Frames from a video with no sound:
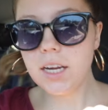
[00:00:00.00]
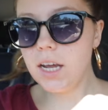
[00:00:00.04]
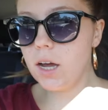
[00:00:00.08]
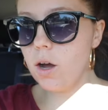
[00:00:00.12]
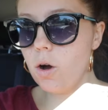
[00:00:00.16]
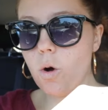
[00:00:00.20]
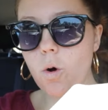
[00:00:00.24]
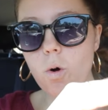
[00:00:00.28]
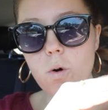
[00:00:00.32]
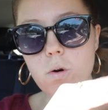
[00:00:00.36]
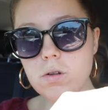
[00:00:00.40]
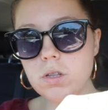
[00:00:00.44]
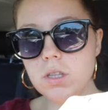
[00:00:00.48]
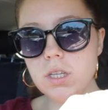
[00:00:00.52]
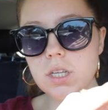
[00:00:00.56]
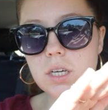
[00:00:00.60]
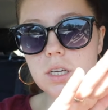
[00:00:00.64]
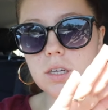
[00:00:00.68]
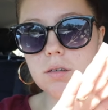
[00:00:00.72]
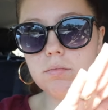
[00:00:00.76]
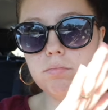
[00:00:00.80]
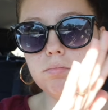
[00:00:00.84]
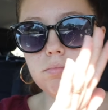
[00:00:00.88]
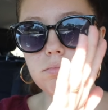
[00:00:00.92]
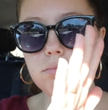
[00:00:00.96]
to hold
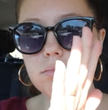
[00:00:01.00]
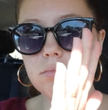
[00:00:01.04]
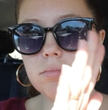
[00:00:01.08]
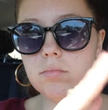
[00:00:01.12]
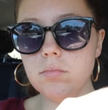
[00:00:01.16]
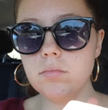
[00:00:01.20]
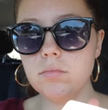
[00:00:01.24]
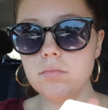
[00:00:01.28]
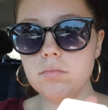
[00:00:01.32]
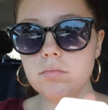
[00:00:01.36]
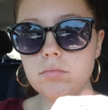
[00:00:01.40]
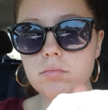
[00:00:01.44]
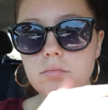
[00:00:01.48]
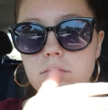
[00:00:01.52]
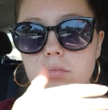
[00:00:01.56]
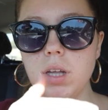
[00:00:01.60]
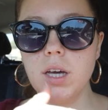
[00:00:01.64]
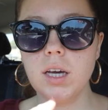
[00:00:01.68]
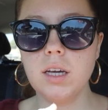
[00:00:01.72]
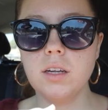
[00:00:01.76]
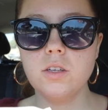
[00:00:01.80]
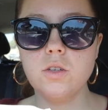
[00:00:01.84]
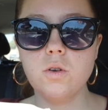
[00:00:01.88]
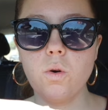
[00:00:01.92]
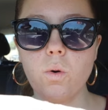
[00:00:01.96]
the
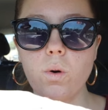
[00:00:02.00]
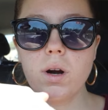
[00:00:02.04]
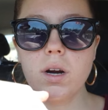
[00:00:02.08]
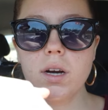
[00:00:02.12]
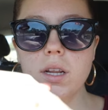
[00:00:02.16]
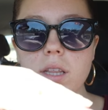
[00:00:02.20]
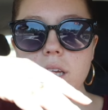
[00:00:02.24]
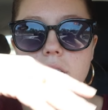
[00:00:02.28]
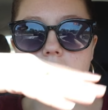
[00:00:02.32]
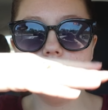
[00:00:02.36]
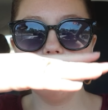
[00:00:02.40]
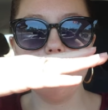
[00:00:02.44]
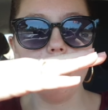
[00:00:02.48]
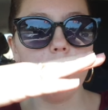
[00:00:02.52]
like door thing